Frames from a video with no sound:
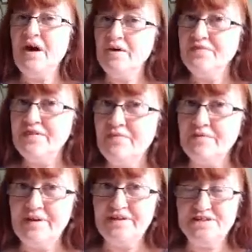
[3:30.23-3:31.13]
hopefully there
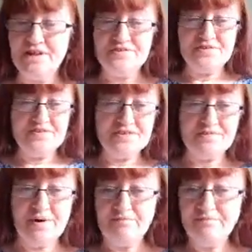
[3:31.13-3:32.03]
won't be any jokes in
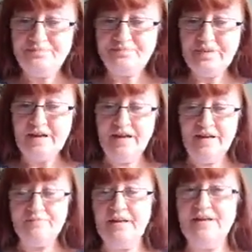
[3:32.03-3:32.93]
this one,
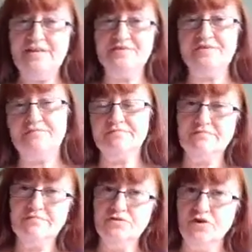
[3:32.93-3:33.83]
at least
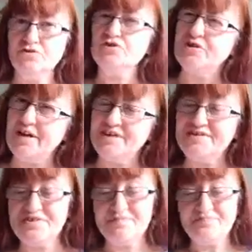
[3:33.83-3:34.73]
not
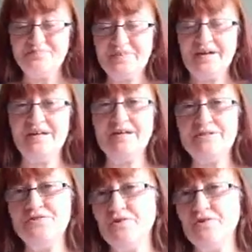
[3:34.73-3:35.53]
tricks. I'm going to be